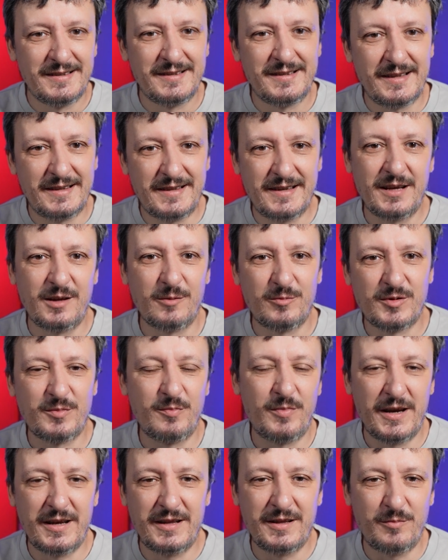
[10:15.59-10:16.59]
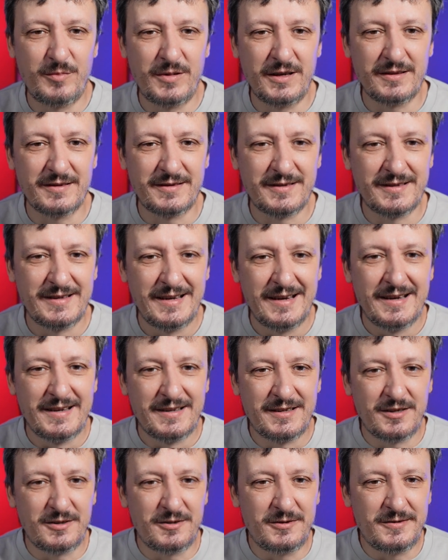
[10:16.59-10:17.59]
That helps pay the bills.
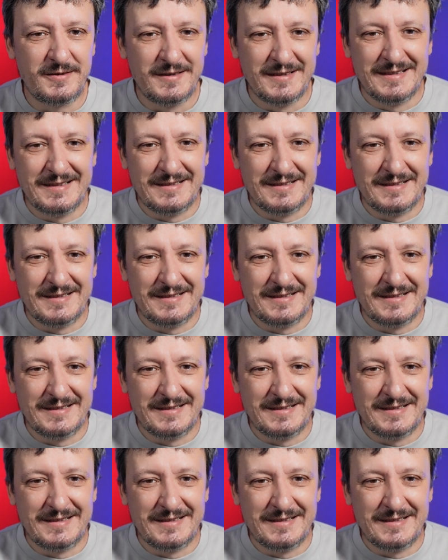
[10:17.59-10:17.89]
So